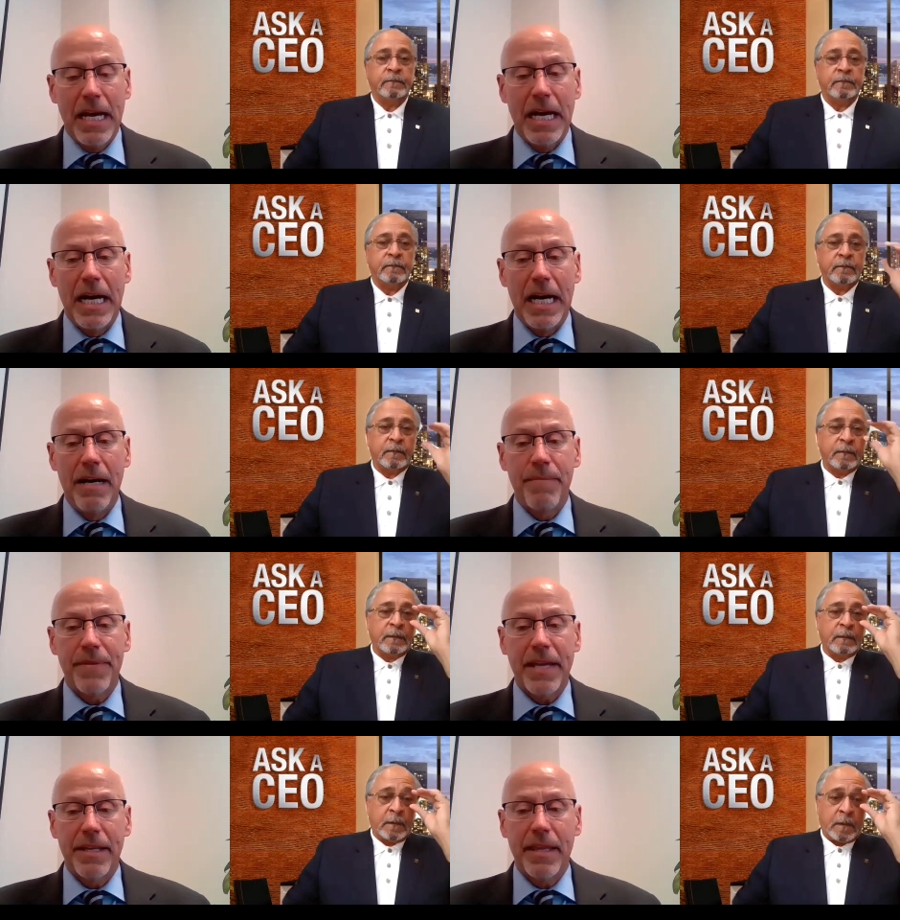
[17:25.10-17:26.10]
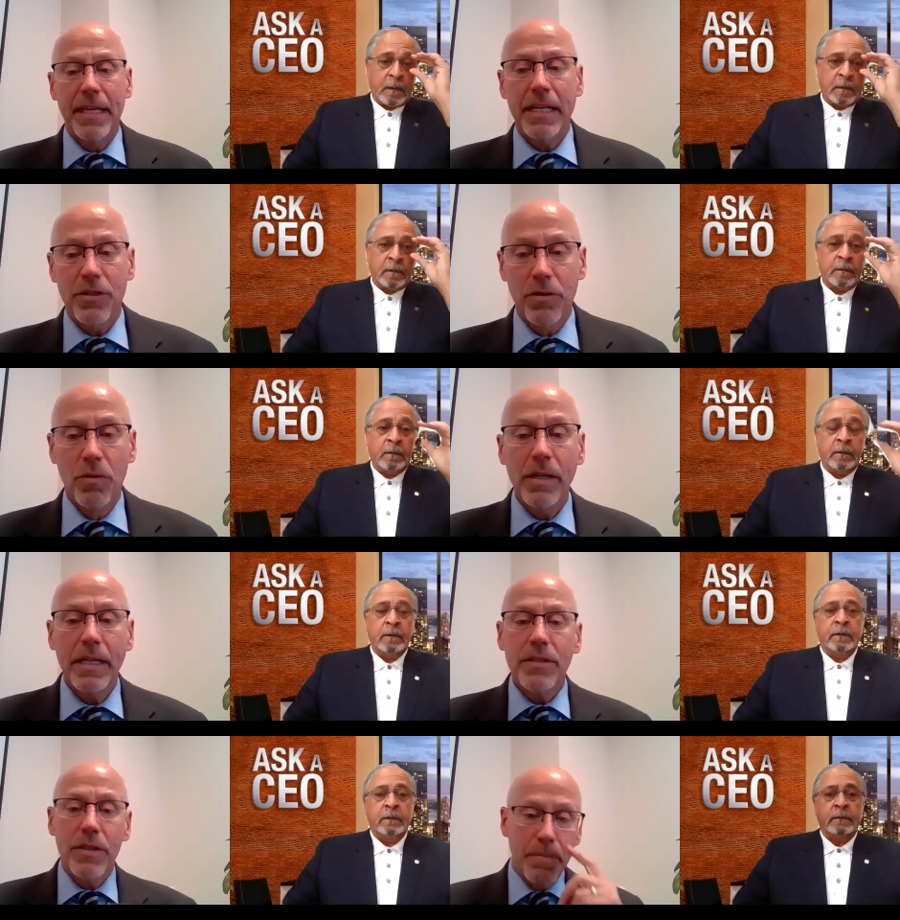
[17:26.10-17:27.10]
Speaker 1: Um, I think as long
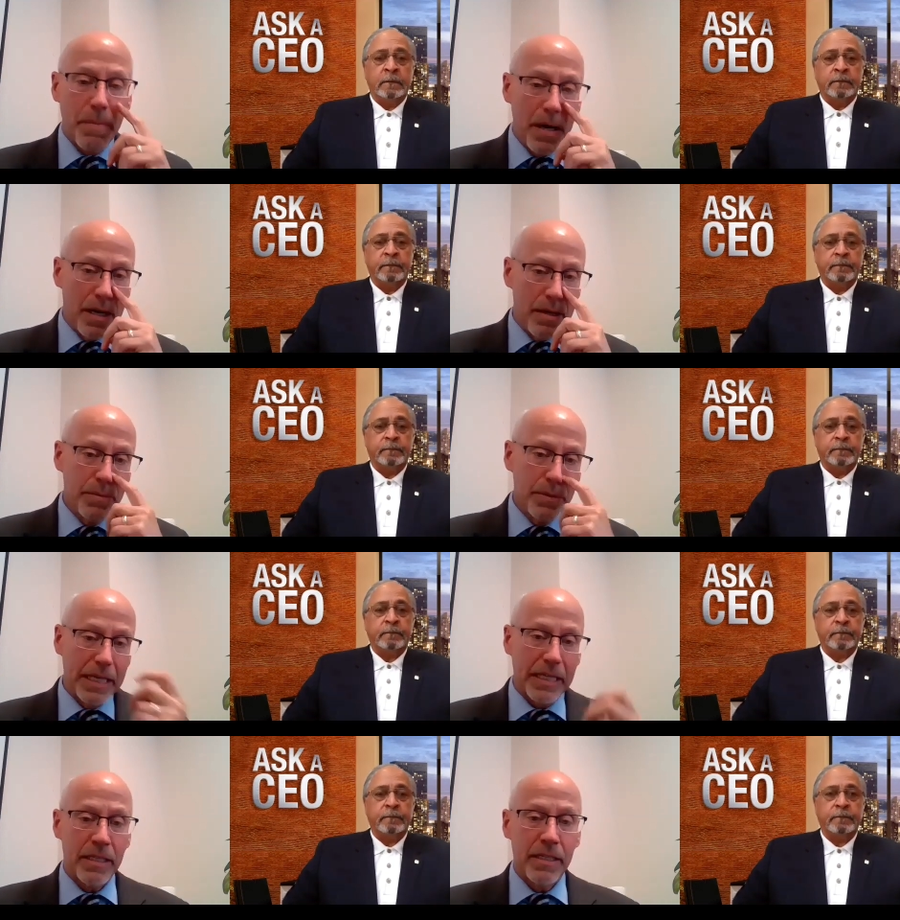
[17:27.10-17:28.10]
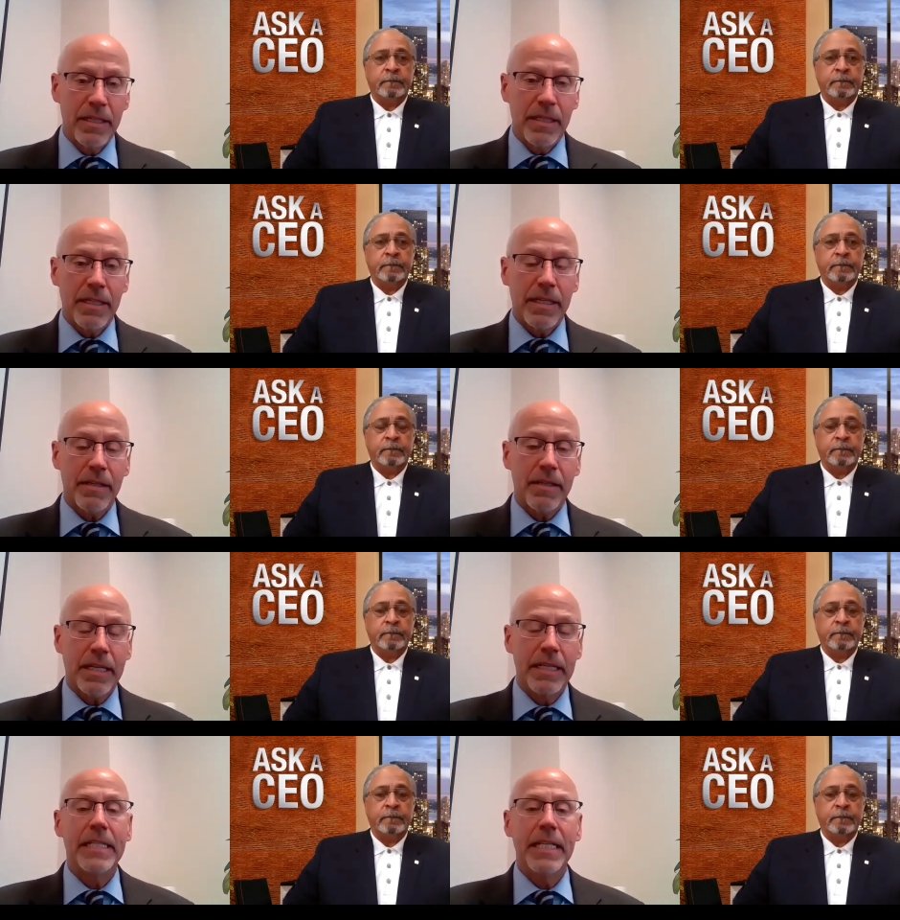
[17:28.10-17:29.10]
as the public
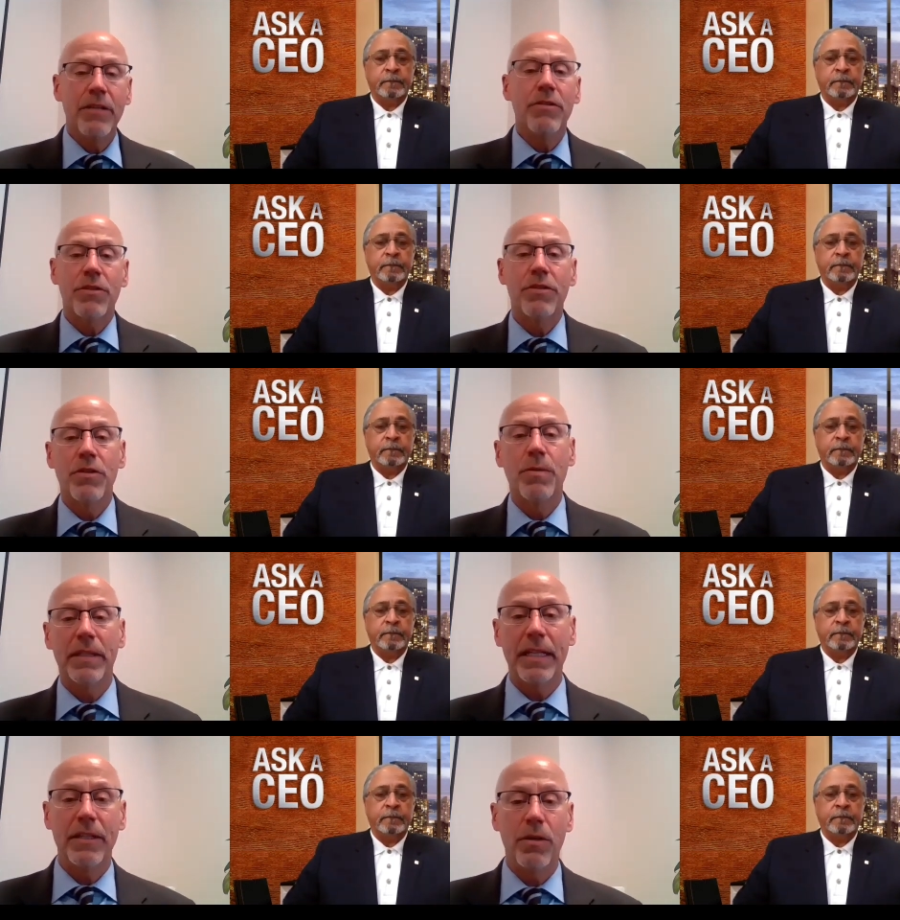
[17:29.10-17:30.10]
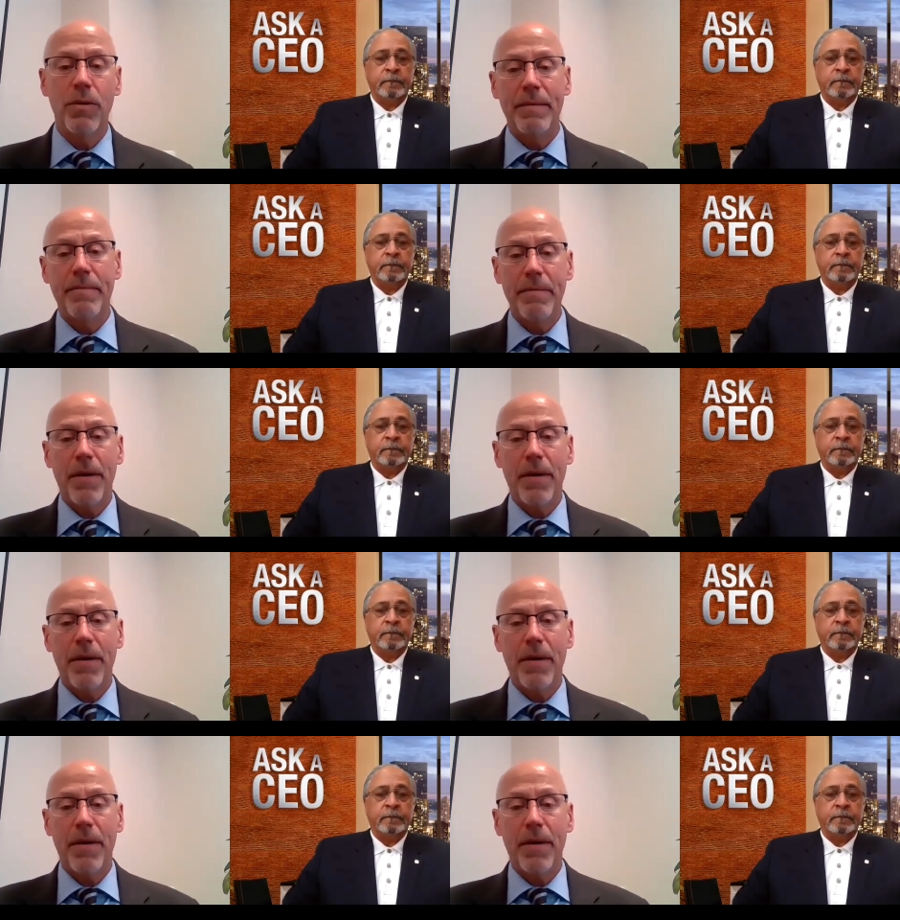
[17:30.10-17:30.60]
continues to do what they do, and, and